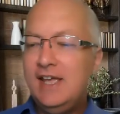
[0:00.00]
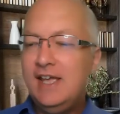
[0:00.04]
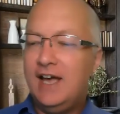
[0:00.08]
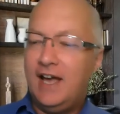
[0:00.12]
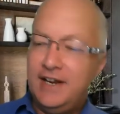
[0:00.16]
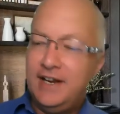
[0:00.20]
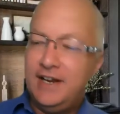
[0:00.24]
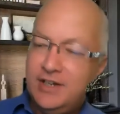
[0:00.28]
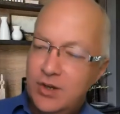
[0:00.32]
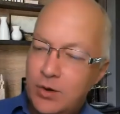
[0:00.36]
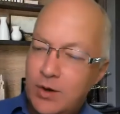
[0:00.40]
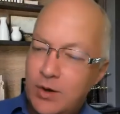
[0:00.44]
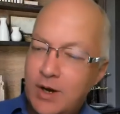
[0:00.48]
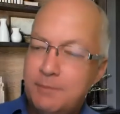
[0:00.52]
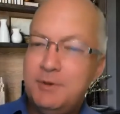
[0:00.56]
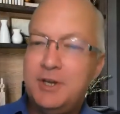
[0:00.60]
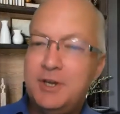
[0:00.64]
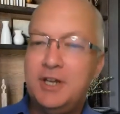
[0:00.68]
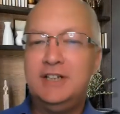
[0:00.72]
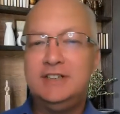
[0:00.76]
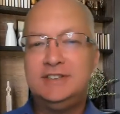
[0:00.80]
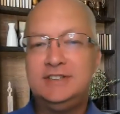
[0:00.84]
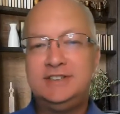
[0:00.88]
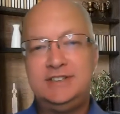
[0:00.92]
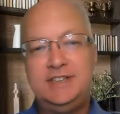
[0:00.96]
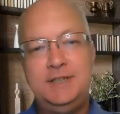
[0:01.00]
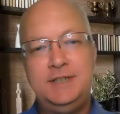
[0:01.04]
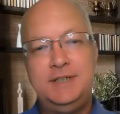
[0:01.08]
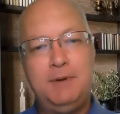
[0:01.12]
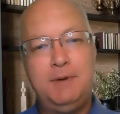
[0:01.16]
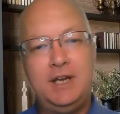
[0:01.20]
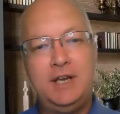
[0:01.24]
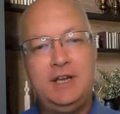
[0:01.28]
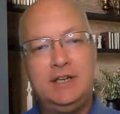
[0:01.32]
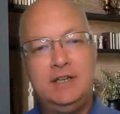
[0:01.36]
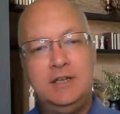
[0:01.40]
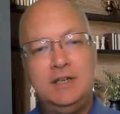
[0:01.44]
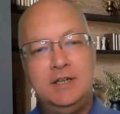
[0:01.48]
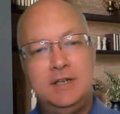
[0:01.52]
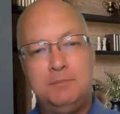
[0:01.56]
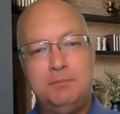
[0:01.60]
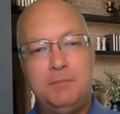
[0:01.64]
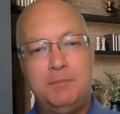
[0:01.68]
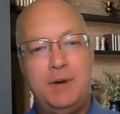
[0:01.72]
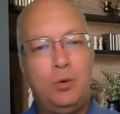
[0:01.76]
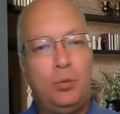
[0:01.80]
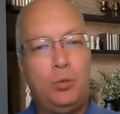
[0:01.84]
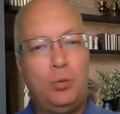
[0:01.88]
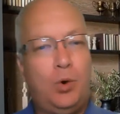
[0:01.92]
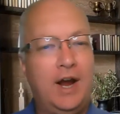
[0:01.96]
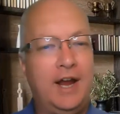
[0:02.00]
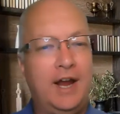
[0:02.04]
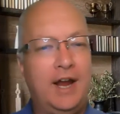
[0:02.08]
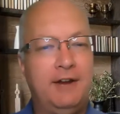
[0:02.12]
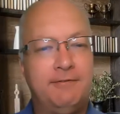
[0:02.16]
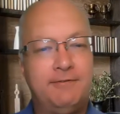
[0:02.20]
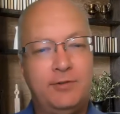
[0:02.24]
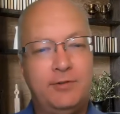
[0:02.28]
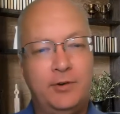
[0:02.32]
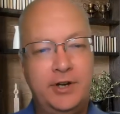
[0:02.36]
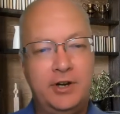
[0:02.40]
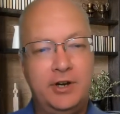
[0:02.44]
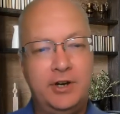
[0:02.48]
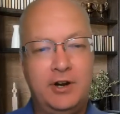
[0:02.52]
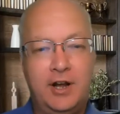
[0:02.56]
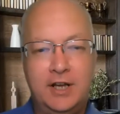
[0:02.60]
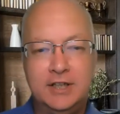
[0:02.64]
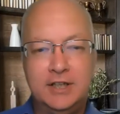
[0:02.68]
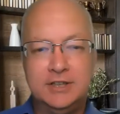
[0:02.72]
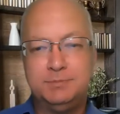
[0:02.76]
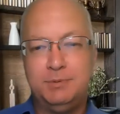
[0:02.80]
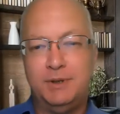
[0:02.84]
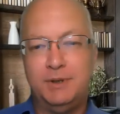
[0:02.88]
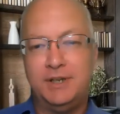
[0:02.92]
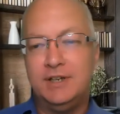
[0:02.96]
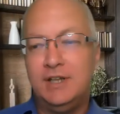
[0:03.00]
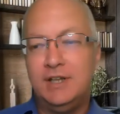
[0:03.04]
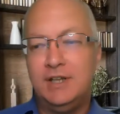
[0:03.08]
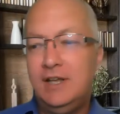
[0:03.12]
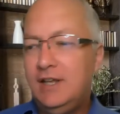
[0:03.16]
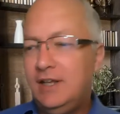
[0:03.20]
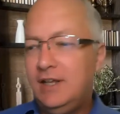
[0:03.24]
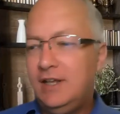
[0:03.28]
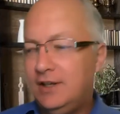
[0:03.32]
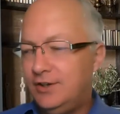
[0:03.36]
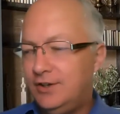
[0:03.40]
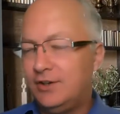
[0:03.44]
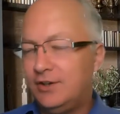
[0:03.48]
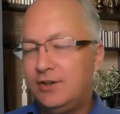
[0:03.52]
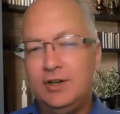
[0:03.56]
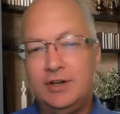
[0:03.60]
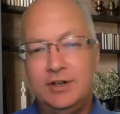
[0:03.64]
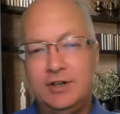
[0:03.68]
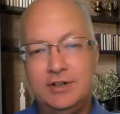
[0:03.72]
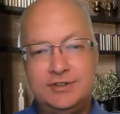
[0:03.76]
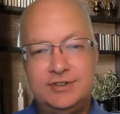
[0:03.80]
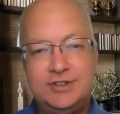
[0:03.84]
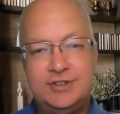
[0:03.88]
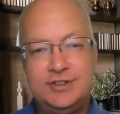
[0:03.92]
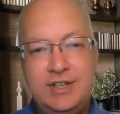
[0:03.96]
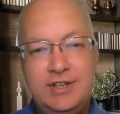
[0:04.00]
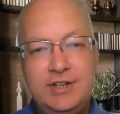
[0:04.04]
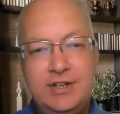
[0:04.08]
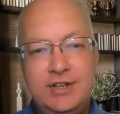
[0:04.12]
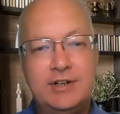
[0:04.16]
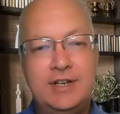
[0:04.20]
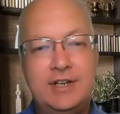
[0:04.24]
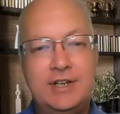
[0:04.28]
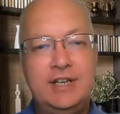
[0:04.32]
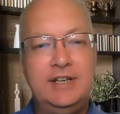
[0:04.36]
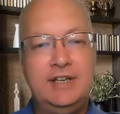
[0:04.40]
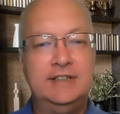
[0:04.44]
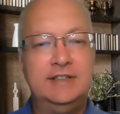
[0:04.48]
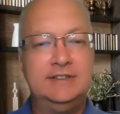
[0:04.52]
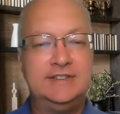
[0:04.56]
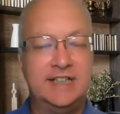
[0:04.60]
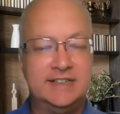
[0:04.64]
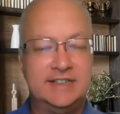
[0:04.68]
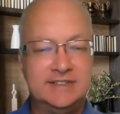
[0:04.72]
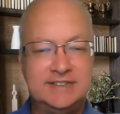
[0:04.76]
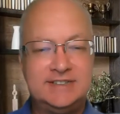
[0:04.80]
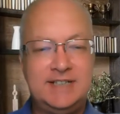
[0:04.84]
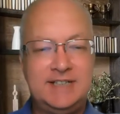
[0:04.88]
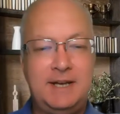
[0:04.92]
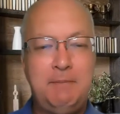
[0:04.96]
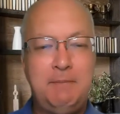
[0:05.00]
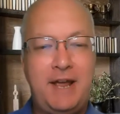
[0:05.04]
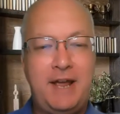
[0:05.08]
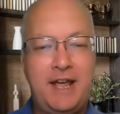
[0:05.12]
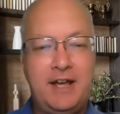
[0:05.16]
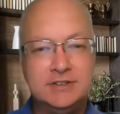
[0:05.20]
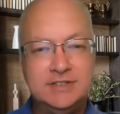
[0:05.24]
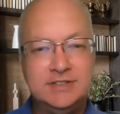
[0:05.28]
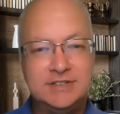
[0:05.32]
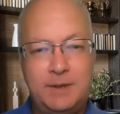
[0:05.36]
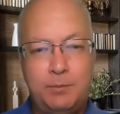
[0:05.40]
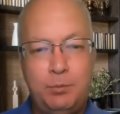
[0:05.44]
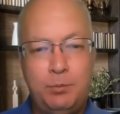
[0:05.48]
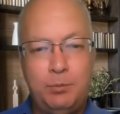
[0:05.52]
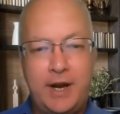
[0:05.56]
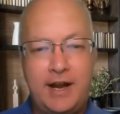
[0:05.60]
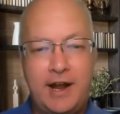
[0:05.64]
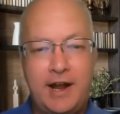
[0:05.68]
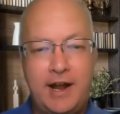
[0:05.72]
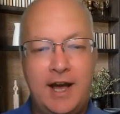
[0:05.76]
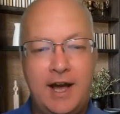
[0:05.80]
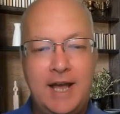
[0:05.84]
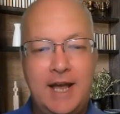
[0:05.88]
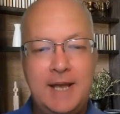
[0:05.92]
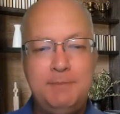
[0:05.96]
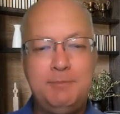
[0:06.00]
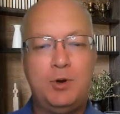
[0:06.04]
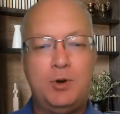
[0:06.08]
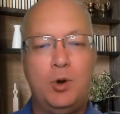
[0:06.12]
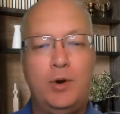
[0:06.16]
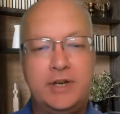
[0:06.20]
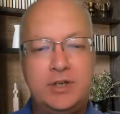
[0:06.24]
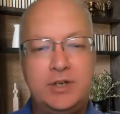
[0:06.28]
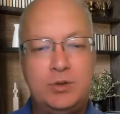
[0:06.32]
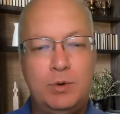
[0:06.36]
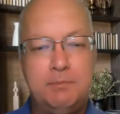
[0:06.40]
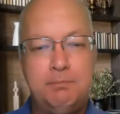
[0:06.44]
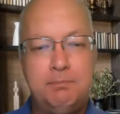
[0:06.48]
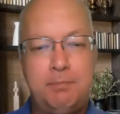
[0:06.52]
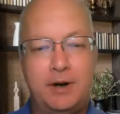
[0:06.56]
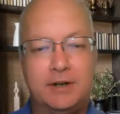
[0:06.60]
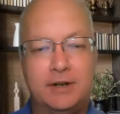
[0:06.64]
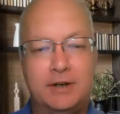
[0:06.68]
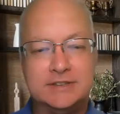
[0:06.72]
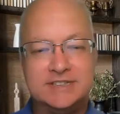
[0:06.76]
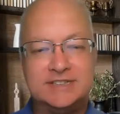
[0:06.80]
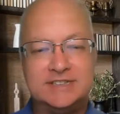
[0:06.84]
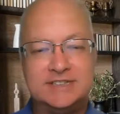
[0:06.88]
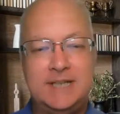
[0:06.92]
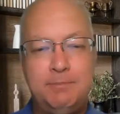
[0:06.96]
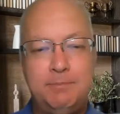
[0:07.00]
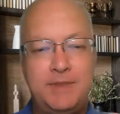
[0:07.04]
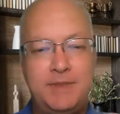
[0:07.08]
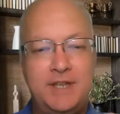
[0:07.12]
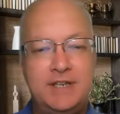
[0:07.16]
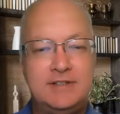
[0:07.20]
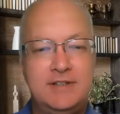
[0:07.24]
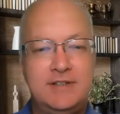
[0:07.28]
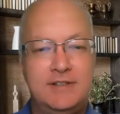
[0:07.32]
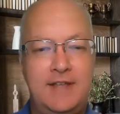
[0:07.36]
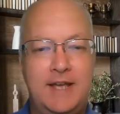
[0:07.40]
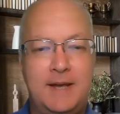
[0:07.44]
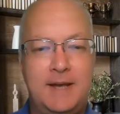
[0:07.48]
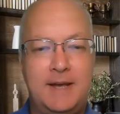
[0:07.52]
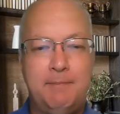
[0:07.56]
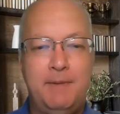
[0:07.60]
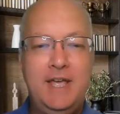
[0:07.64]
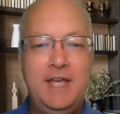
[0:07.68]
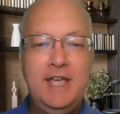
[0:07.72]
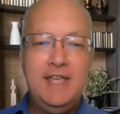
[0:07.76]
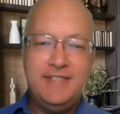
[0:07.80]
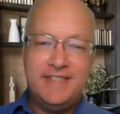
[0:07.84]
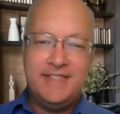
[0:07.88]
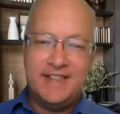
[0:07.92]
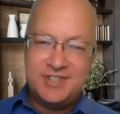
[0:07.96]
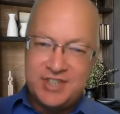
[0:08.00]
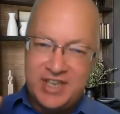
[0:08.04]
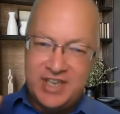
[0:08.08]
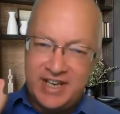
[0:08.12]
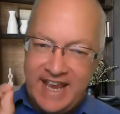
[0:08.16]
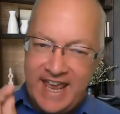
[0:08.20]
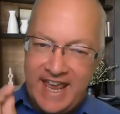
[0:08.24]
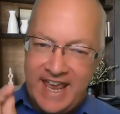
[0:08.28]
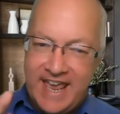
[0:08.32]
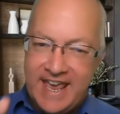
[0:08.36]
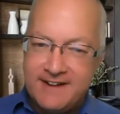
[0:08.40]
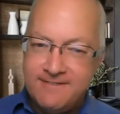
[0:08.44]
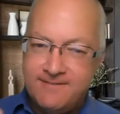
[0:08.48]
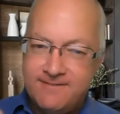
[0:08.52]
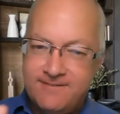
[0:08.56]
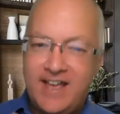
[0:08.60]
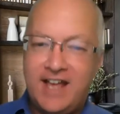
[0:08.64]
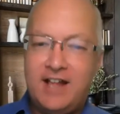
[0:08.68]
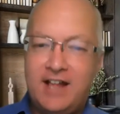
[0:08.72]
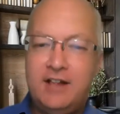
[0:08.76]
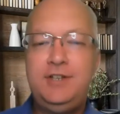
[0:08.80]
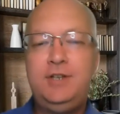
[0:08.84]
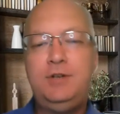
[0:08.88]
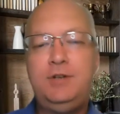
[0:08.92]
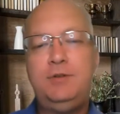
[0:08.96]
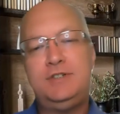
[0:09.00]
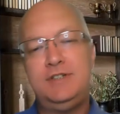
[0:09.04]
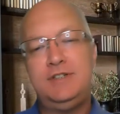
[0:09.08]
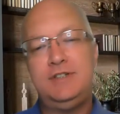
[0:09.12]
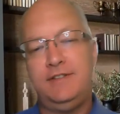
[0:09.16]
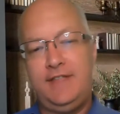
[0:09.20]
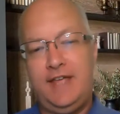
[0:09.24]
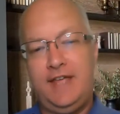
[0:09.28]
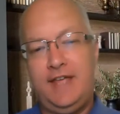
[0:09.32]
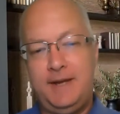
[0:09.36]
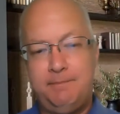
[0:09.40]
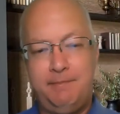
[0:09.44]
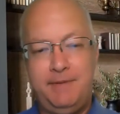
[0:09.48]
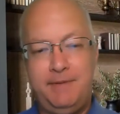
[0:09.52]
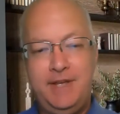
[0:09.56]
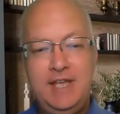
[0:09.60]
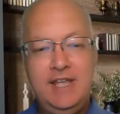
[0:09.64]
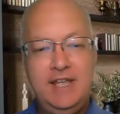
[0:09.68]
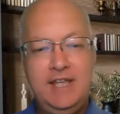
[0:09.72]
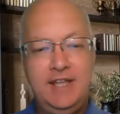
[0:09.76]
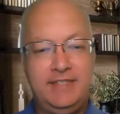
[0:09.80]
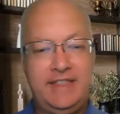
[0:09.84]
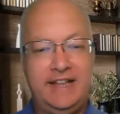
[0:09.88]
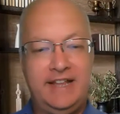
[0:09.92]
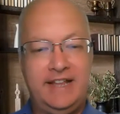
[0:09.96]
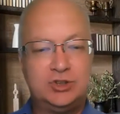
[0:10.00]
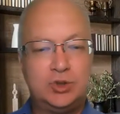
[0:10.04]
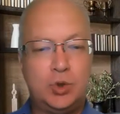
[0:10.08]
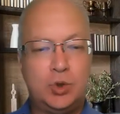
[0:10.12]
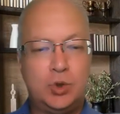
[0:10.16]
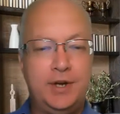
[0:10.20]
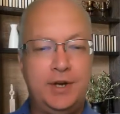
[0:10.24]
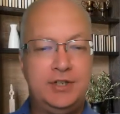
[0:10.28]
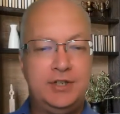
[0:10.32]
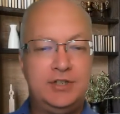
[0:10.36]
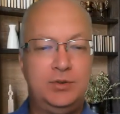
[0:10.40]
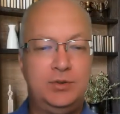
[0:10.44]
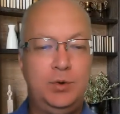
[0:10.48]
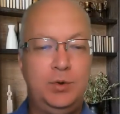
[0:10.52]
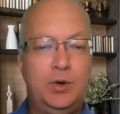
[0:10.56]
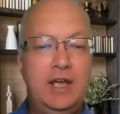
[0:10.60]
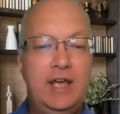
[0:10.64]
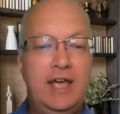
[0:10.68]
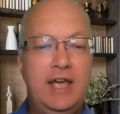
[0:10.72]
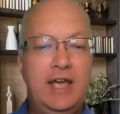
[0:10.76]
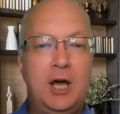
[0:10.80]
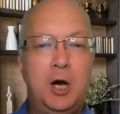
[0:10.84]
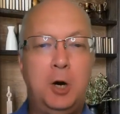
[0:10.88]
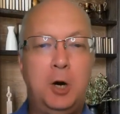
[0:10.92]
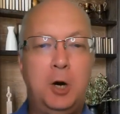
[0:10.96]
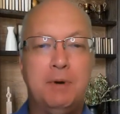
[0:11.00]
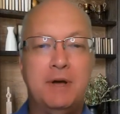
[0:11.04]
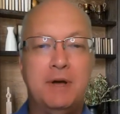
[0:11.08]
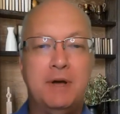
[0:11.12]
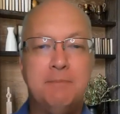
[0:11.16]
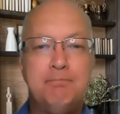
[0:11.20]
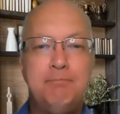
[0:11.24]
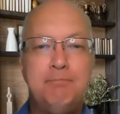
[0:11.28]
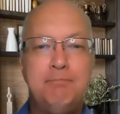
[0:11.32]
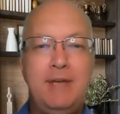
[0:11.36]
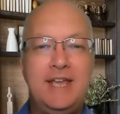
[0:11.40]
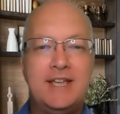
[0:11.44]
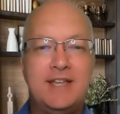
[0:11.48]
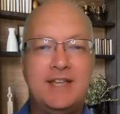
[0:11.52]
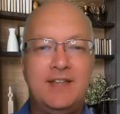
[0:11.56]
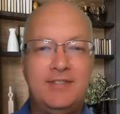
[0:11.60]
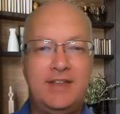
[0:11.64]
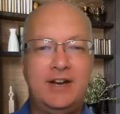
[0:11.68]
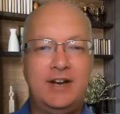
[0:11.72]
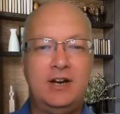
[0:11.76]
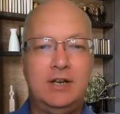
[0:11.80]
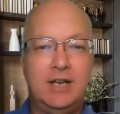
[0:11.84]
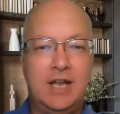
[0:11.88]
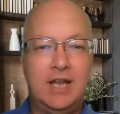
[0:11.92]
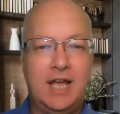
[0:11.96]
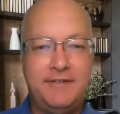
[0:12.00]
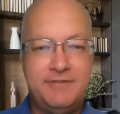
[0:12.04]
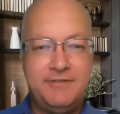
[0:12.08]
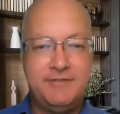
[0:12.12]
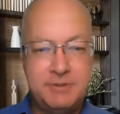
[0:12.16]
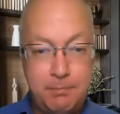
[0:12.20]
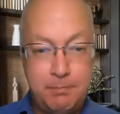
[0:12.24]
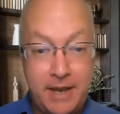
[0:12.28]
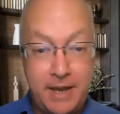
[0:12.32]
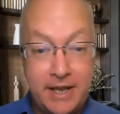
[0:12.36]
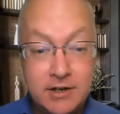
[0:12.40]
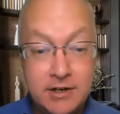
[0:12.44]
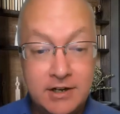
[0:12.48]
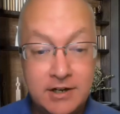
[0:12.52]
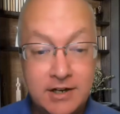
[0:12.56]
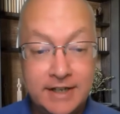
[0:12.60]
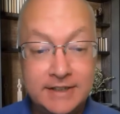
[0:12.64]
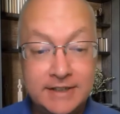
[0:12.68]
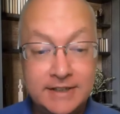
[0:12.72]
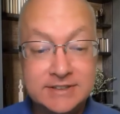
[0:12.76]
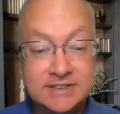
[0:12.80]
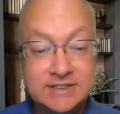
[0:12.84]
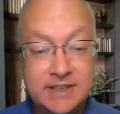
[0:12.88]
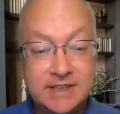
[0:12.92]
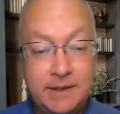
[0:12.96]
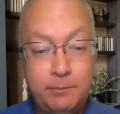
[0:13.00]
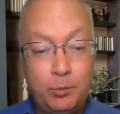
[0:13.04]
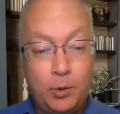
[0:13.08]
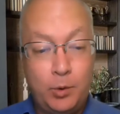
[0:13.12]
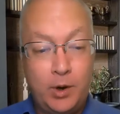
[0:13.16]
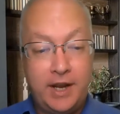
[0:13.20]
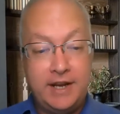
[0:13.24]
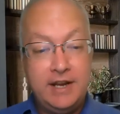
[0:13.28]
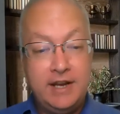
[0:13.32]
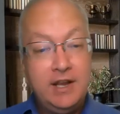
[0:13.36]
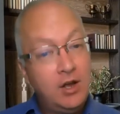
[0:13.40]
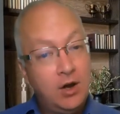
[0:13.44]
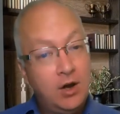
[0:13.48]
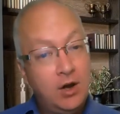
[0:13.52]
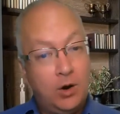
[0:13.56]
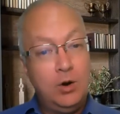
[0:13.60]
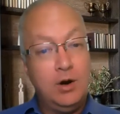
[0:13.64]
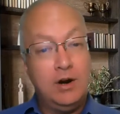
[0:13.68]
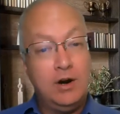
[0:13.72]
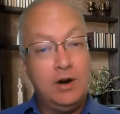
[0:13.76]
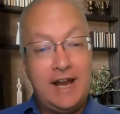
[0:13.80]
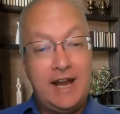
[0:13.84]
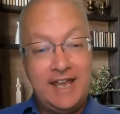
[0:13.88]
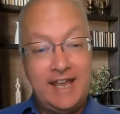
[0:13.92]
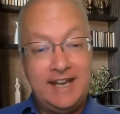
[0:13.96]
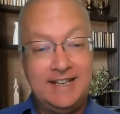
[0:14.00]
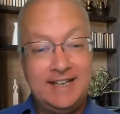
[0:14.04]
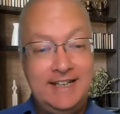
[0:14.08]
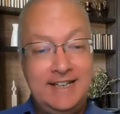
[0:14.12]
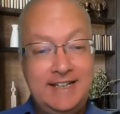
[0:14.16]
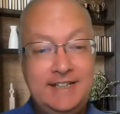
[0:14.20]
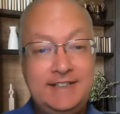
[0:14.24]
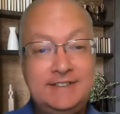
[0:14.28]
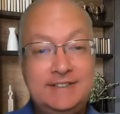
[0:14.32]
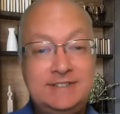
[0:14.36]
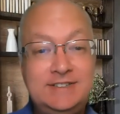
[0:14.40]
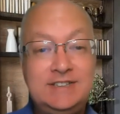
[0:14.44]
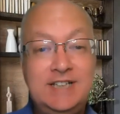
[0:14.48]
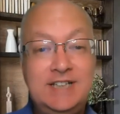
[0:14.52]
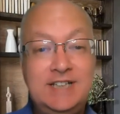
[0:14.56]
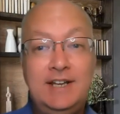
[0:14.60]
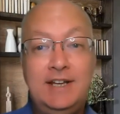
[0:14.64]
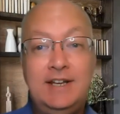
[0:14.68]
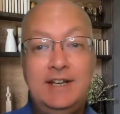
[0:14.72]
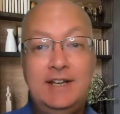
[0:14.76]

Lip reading: I know I'm going to see my wife or your husband. You're going to see your kids. And somehow, some way, I'm going to impart something to them that's going to add value to them, that's going to help make their lives better in some way, or at least